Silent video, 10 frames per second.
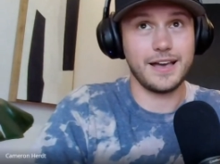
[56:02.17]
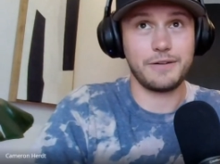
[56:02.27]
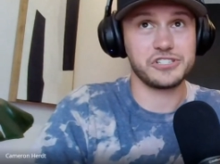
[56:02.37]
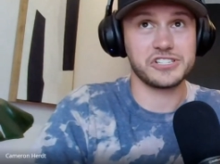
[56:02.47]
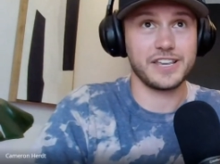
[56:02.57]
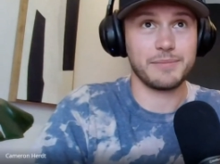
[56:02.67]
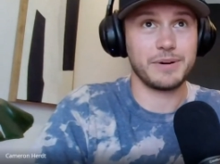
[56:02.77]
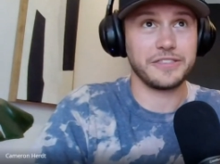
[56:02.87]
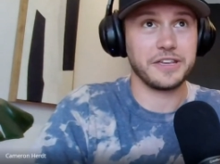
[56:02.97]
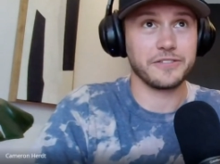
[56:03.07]
I was just thinking
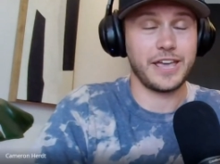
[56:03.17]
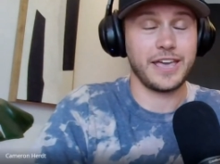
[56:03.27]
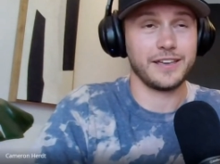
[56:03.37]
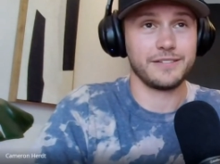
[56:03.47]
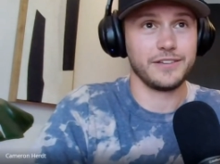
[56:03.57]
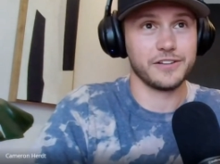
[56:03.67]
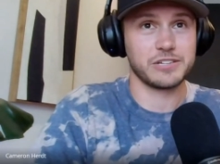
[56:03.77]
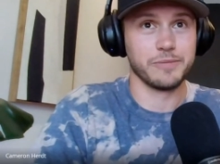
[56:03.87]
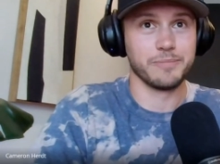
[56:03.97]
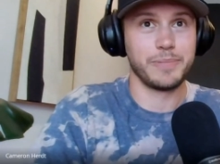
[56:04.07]
about it the other day. You know,
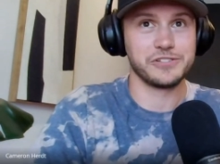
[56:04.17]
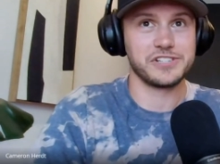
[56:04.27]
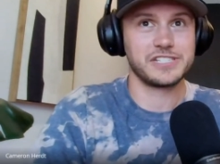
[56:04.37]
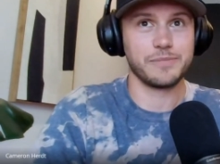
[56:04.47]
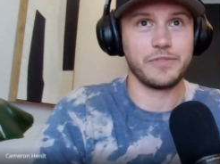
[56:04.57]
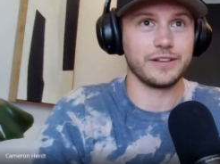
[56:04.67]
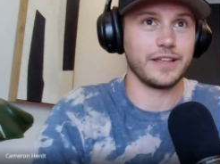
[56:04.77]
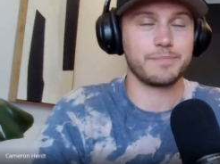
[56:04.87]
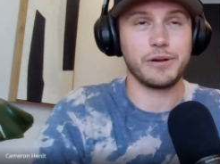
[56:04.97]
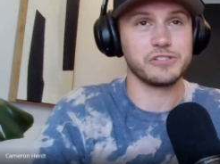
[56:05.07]
someone posted something
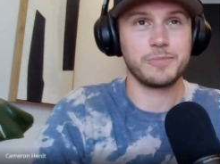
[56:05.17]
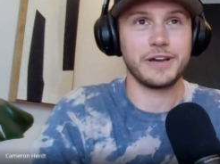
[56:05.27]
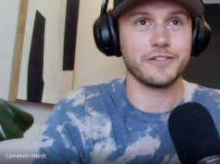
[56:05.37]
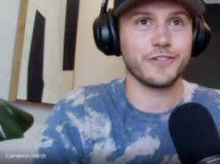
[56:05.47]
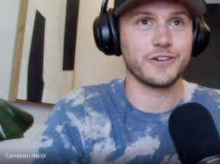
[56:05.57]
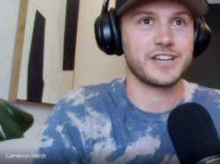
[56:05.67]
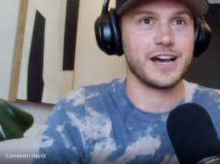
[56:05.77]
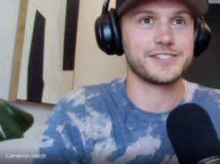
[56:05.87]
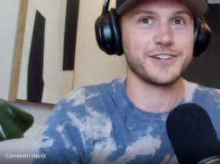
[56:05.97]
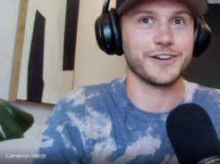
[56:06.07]
like post about your first
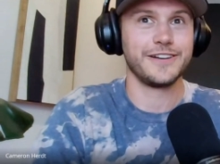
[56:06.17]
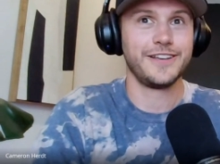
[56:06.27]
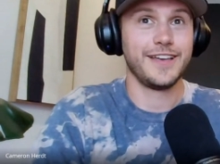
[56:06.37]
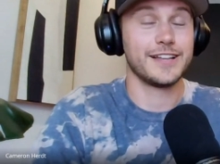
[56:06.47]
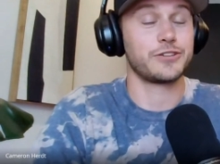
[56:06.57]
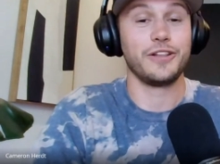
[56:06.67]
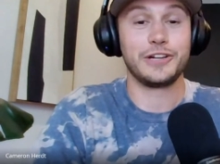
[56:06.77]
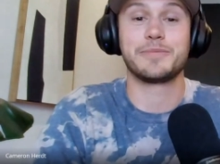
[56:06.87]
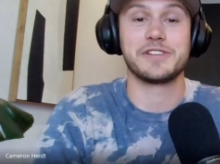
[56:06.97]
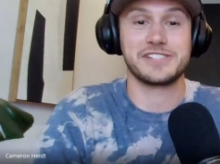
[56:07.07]
concert. And so I
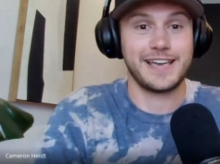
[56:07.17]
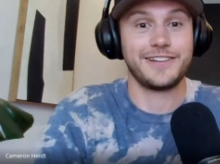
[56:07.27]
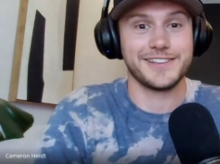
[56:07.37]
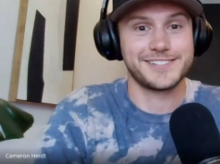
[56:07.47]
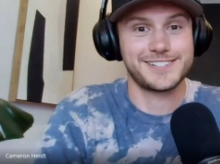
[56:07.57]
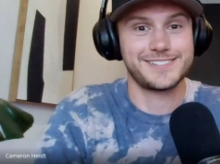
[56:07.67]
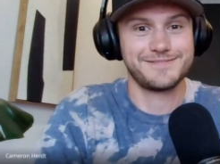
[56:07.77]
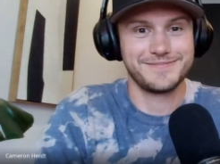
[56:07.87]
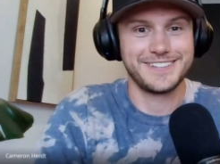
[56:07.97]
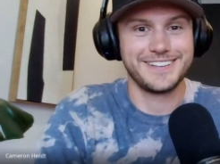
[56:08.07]
looked up the set list
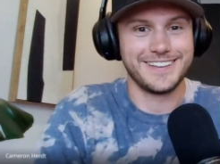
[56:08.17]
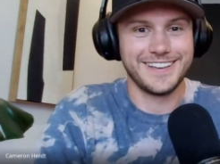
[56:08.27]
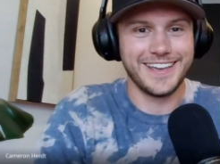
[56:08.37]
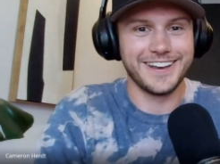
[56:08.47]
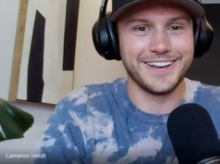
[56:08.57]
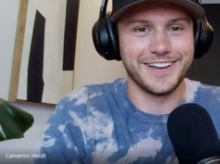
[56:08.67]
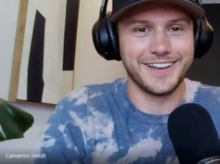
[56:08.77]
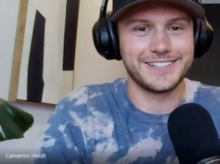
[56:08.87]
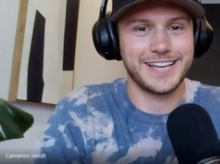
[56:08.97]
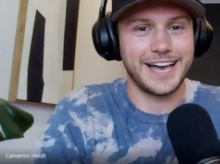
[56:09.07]
and
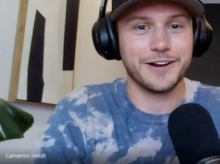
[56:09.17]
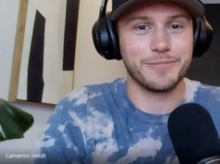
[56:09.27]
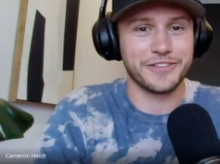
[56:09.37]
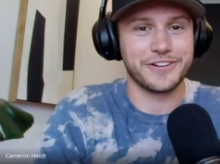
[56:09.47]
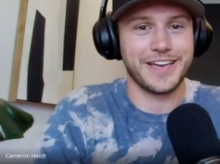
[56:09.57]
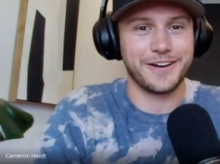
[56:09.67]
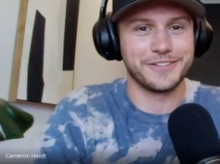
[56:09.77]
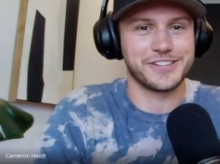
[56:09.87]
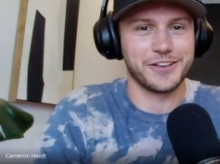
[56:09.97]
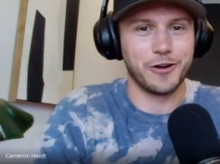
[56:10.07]
uh, Tie Your Mother
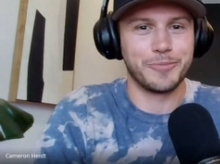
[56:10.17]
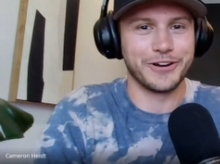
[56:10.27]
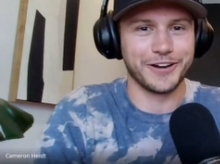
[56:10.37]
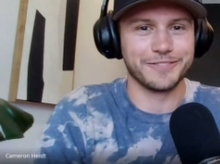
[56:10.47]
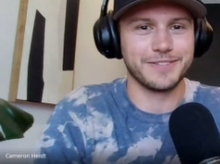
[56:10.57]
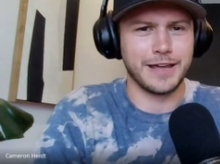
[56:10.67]
Down is the opener.